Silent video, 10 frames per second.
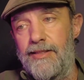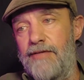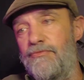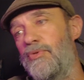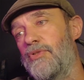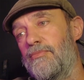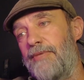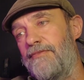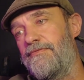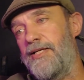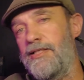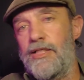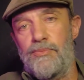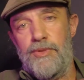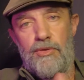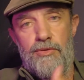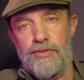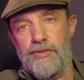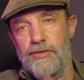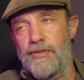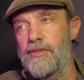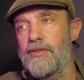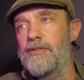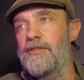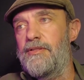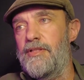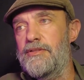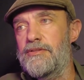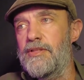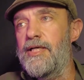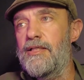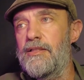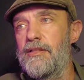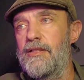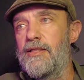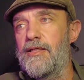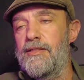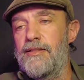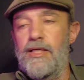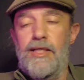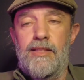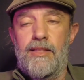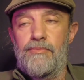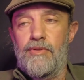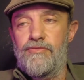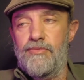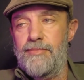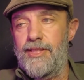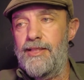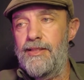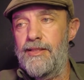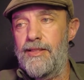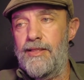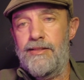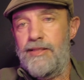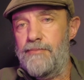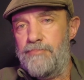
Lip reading: gave one to my friend that we ordered the things together, and another one for me, and they